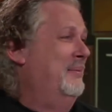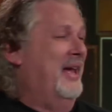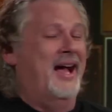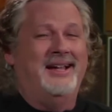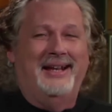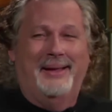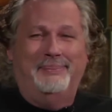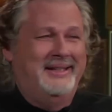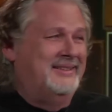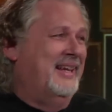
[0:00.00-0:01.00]
I mean, how can
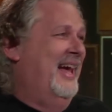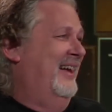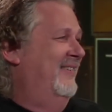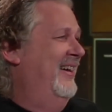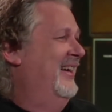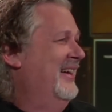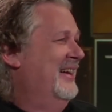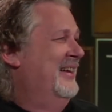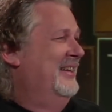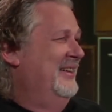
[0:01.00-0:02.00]
I beat that?